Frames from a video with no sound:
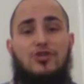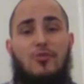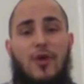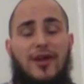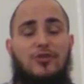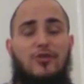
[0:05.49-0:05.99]

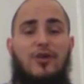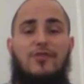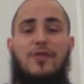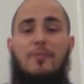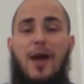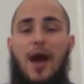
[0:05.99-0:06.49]
director
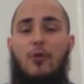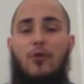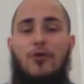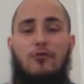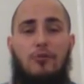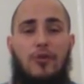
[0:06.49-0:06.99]
of the
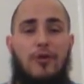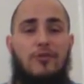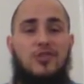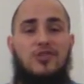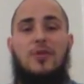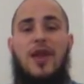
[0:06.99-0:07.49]
Power of
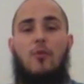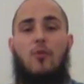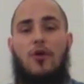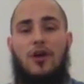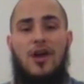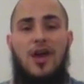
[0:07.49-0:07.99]
Preterism
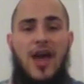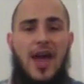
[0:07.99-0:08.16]
Network.